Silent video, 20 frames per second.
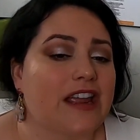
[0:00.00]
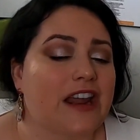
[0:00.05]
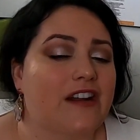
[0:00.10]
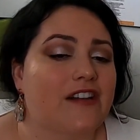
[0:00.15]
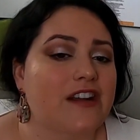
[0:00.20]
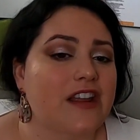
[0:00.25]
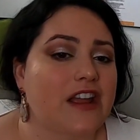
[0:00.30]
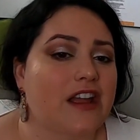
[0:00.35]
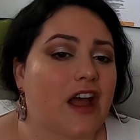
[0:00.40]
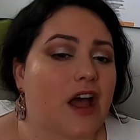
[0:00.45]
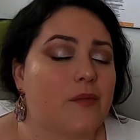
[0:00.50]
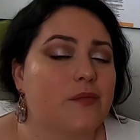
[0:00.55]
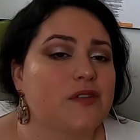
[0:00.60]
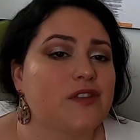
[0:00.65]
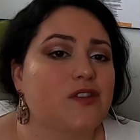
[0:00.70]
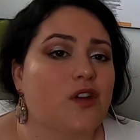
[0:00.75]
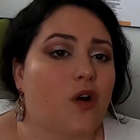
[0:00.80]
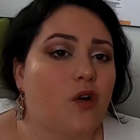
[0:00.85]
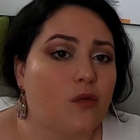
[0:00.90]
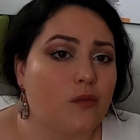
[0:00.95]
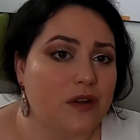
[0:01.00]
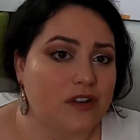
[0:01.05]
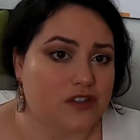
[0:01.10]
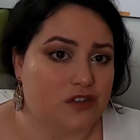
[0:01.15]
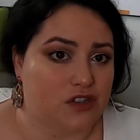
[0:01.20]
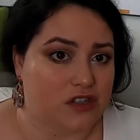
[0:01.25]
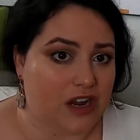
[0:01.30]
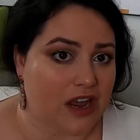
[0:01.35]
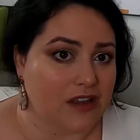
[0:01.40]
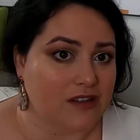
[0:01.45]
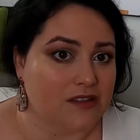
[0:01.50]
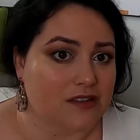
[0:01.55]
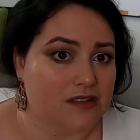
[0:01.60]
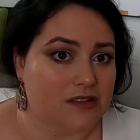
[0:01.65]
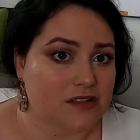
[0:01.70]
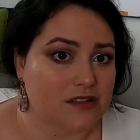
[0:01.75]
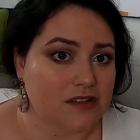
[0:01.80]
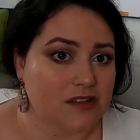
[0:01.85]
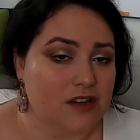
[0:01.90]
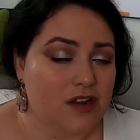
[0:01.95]
carrying up so much
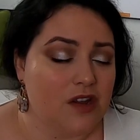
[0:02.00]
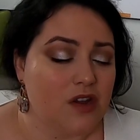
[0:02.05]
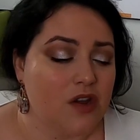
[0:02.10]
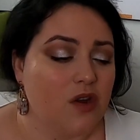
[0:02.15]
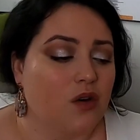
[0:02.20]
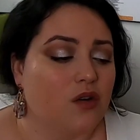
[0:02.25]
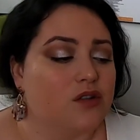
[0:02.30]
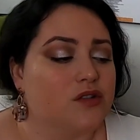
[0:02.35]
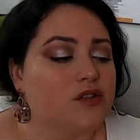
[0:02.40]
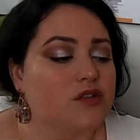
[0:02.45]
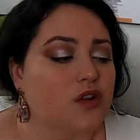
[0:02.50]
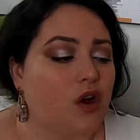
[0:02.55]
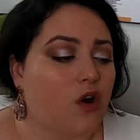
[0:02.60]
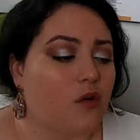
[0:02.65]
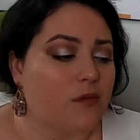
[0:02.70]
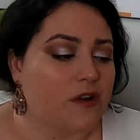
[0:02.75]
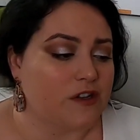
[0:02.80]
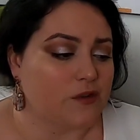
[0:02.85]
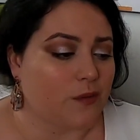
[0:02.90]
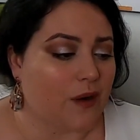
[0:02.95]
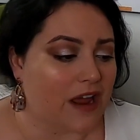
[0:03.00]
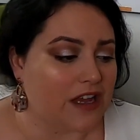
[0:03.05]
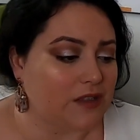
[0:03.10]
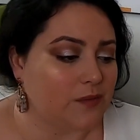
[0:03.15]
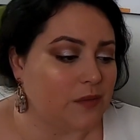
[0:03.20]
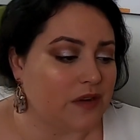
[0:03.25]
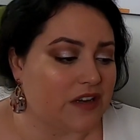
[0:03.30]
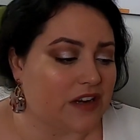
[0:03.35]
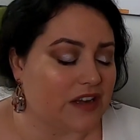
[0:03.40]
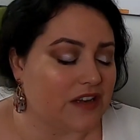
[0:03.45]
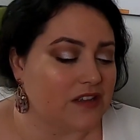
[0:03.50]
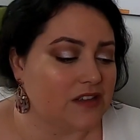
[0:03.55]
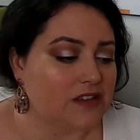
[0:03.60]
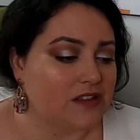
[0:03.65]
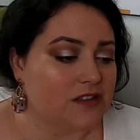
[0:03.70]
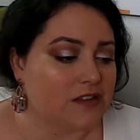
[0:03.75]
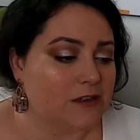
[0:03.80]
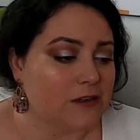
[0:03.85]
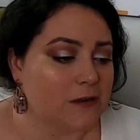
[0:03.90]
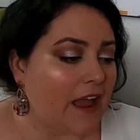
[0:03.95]
chest or so much raspiness.